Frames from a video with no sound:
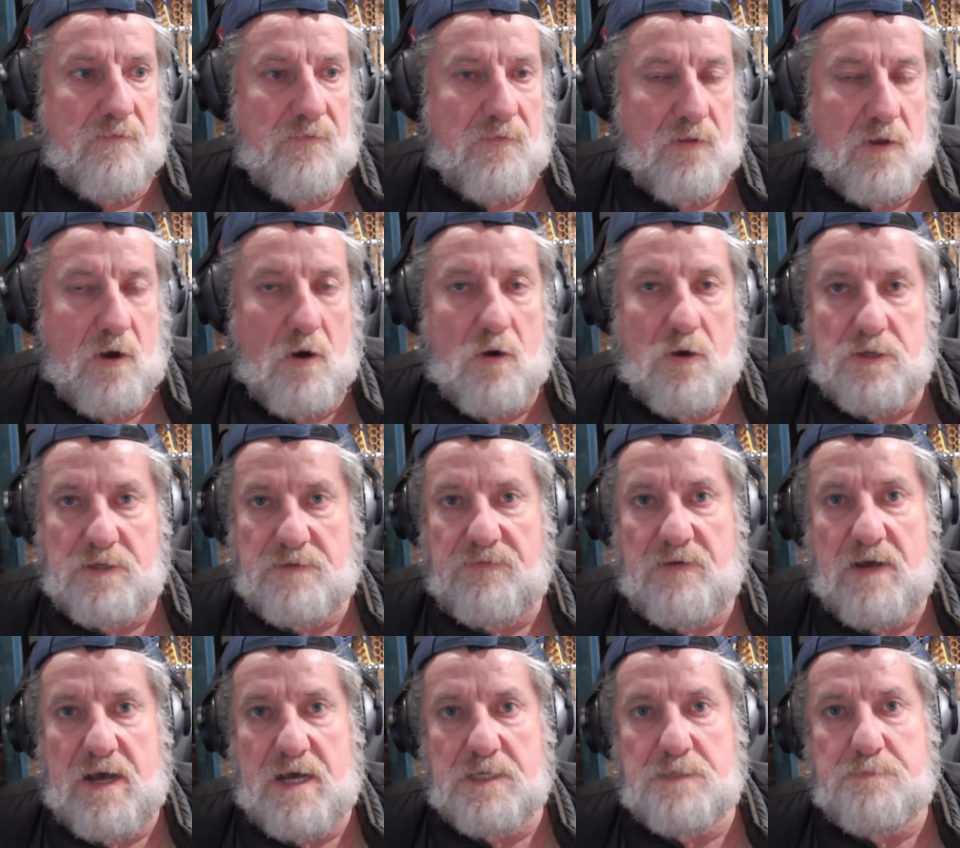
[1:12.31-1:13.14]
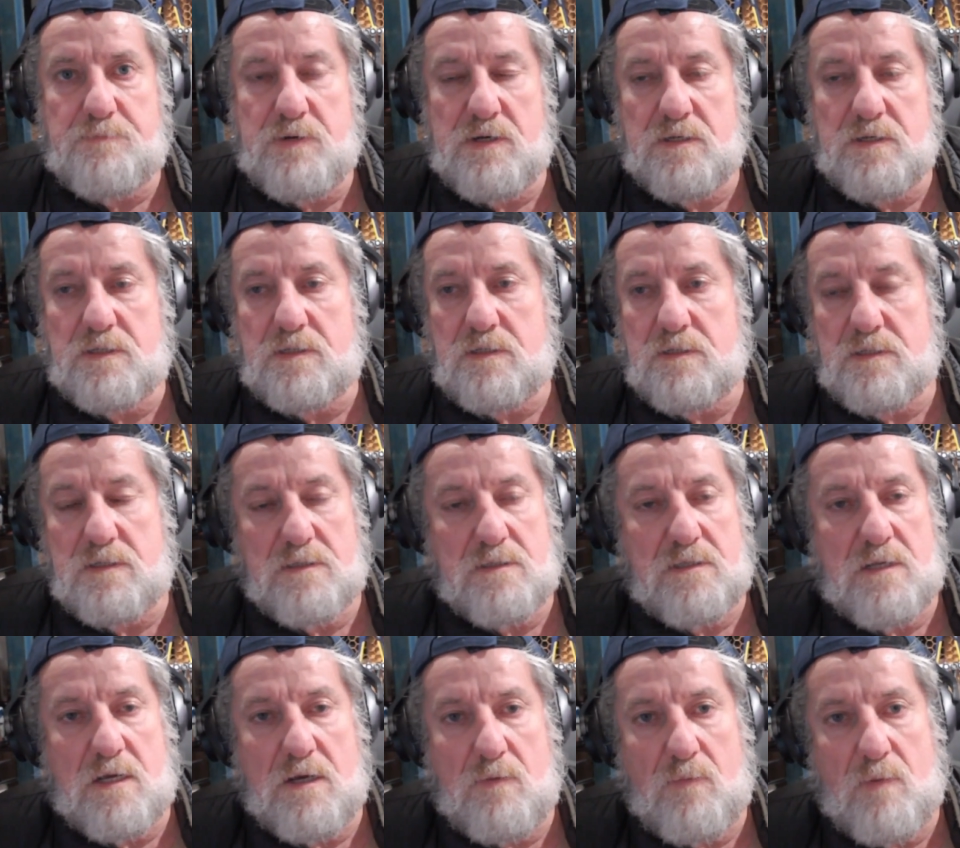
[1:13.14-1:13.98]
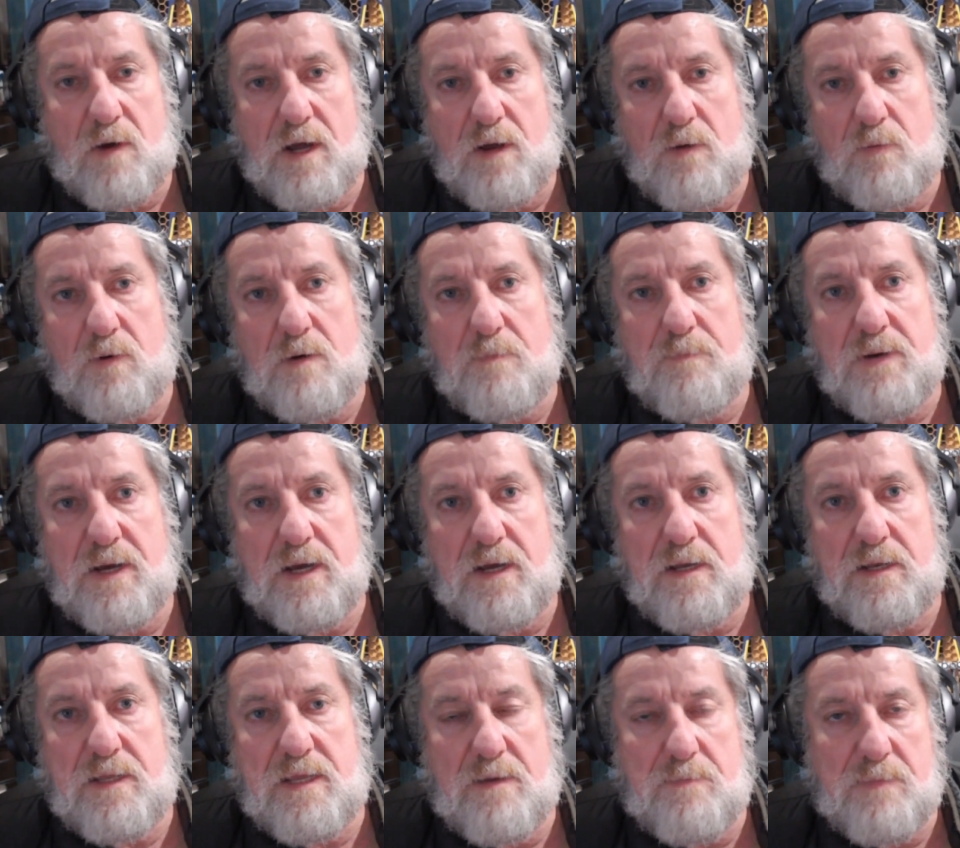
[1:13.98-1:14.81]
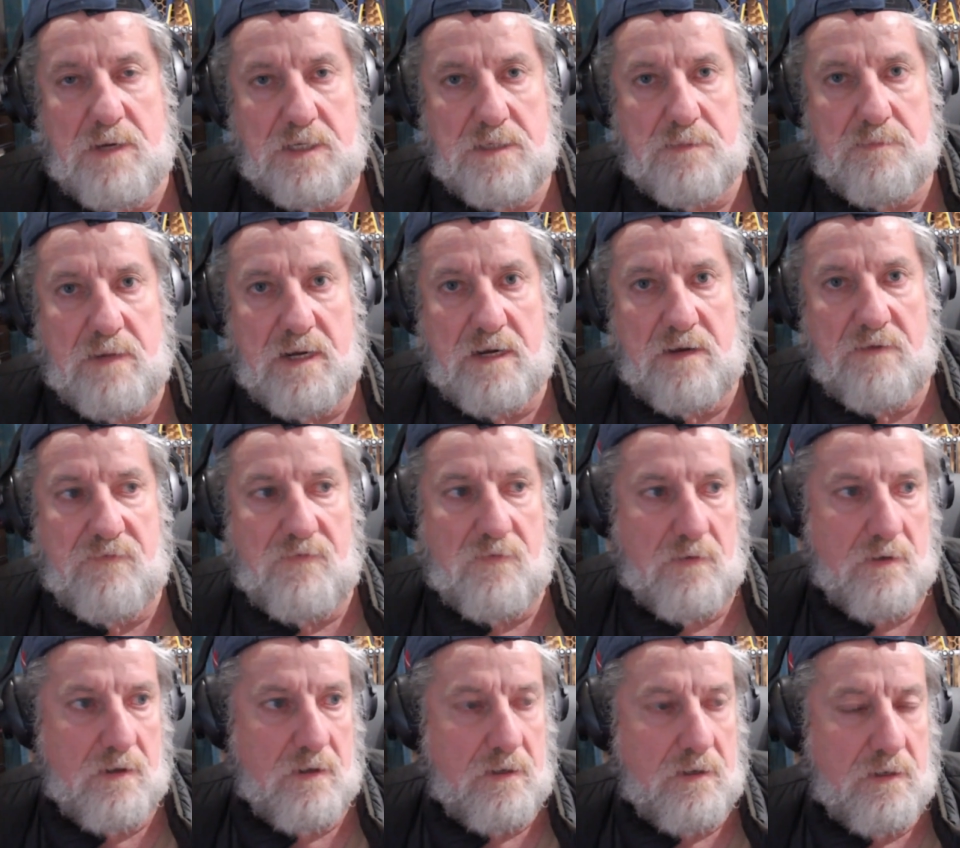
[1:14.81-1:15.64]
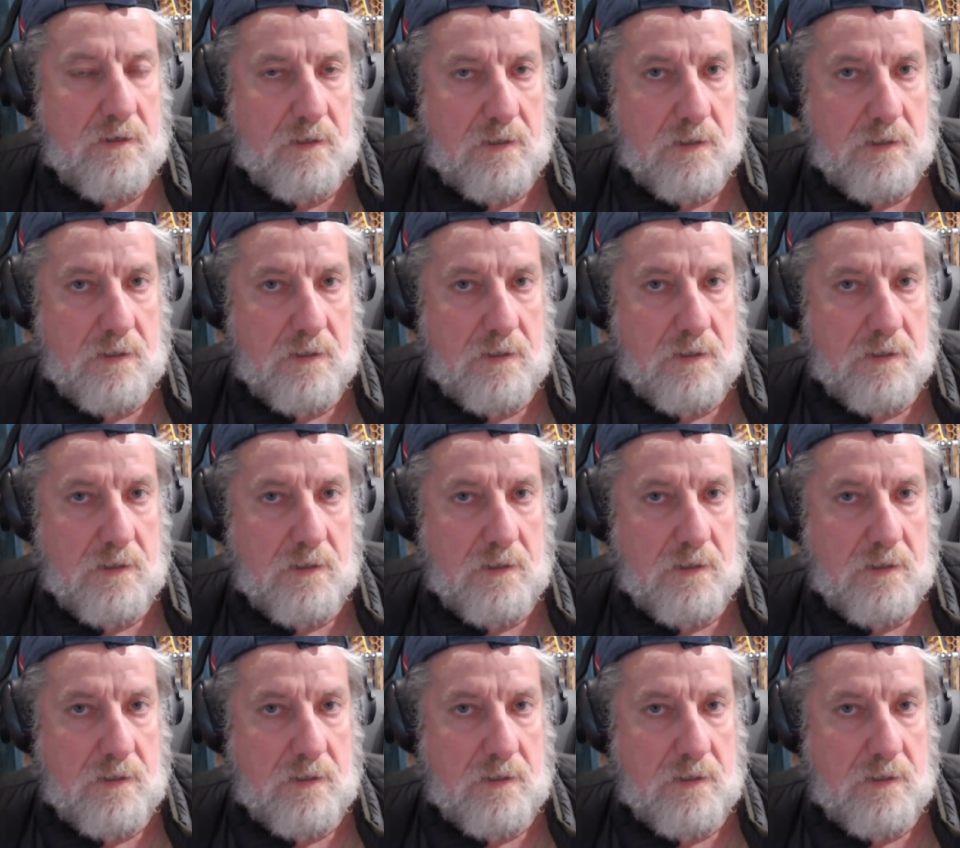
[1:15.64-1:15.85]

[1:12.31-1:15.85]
for those fast printers, because there's no way I would have paid that much money for a